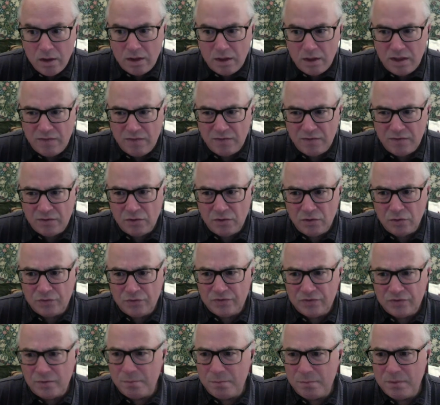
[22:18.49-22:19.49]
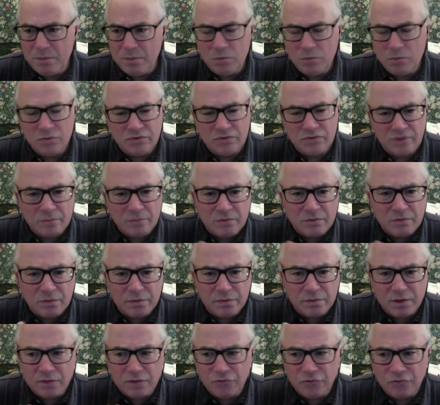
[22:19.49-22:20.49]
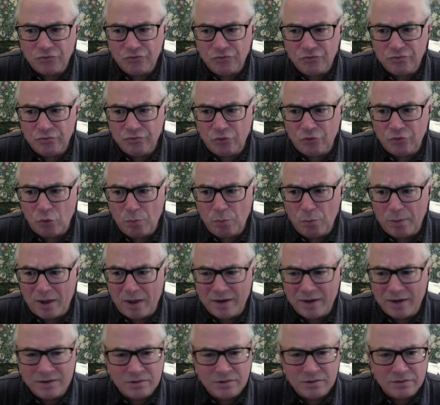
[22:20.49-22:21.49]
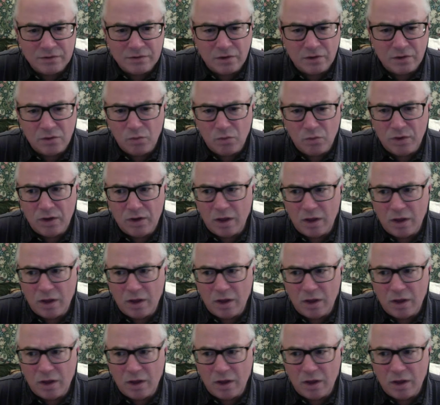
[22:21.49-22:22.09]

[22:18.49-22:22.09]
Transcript: even though some people seem to think Joe Biden is going to win.